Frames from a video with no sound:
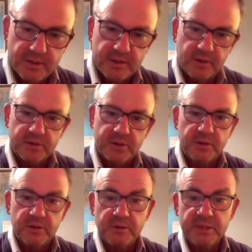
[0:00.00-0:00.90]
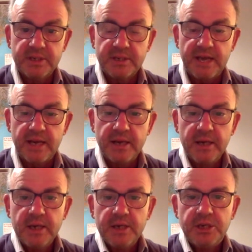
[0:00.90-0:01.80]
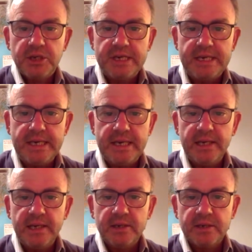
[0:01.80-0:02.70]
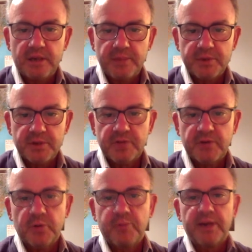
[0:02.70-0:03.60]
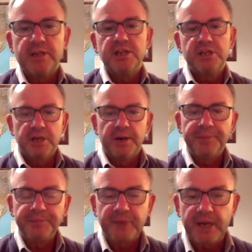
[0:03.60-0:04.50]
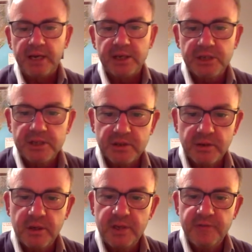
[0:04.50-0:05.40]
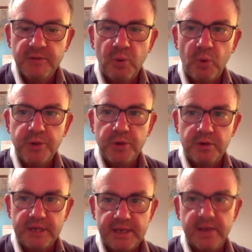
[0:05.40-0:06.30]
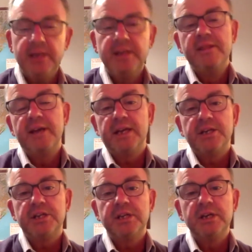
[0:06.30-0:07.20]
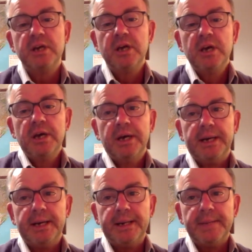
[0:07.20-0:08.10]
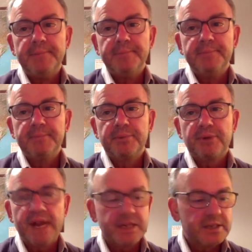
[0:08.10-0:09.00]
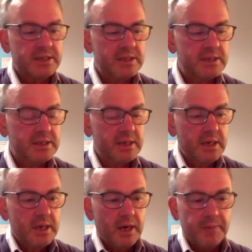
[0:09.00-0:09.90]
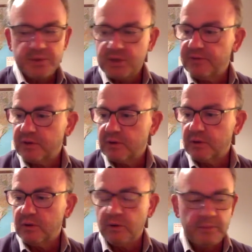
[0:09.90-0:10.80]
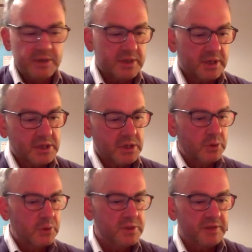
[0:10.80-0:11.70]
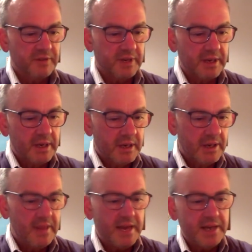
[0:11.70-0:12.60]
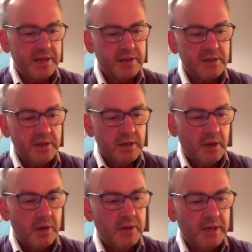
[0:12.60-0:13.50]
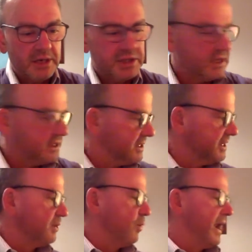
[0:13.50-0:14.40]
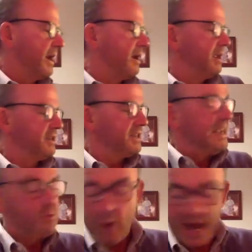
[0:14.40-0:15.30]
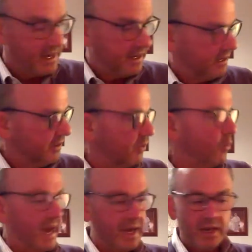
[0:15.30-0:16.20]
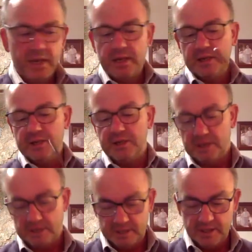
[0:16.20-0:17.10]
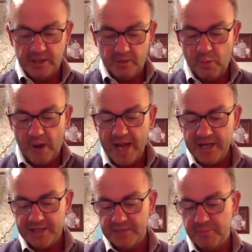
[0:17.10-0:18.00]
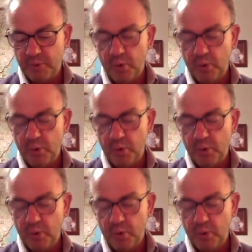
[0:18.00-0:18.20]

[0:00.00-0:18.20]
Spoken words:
Dr. Yu is that she is an upper cervical practitioner, and she's even more unique in that she practices upper cervical almost exclusively, and that is only adjust C1, not when. When is important.